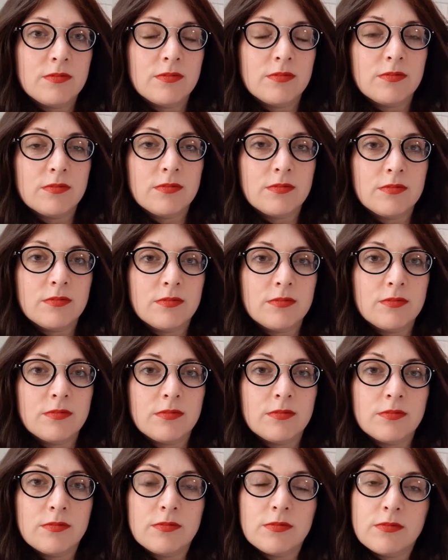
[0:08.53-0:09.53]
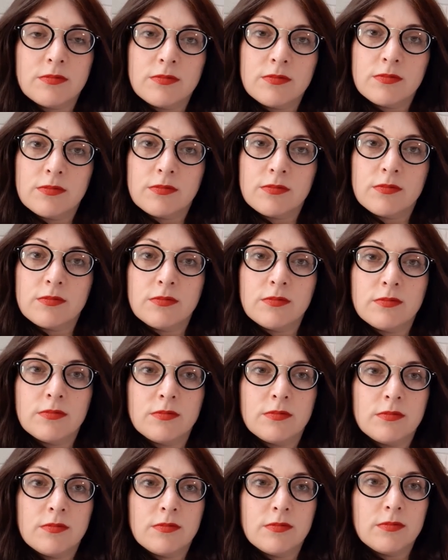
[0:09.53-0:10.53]

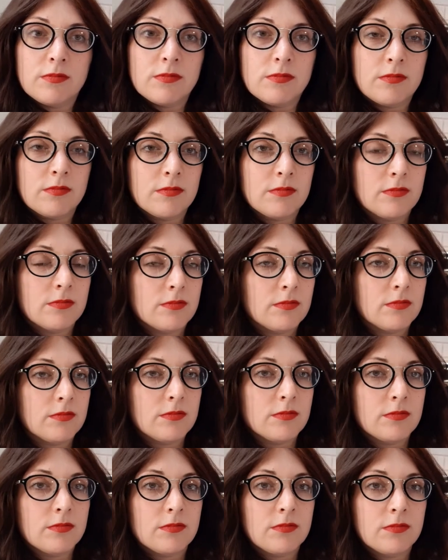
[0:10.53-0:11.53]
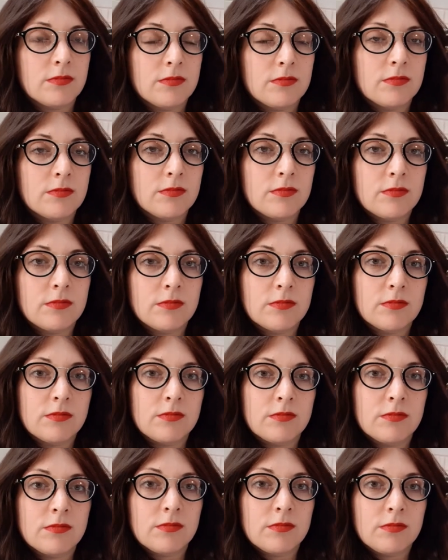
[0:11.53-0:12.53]

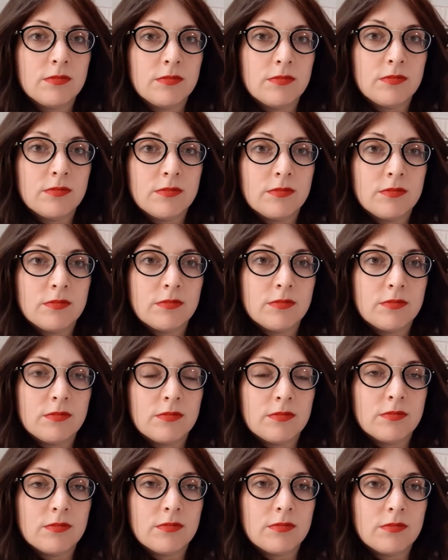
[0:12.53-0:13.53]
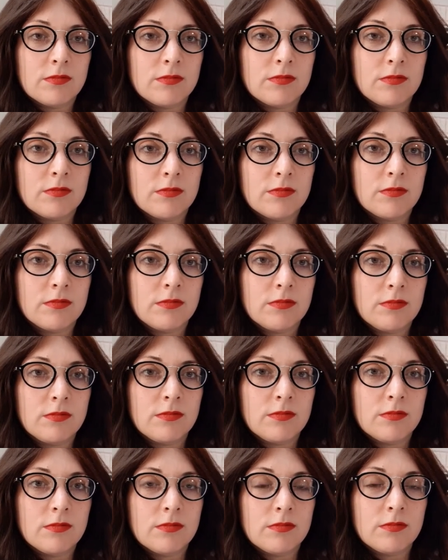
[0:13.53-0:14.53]

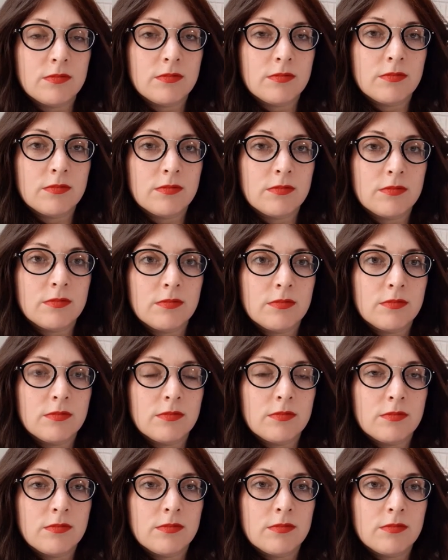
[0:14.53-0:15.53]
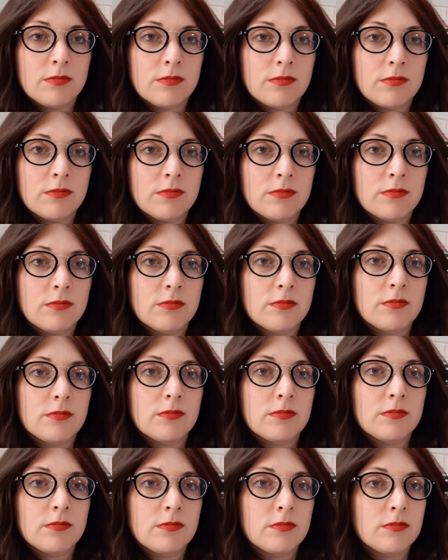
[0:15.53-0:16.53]
(not speaking)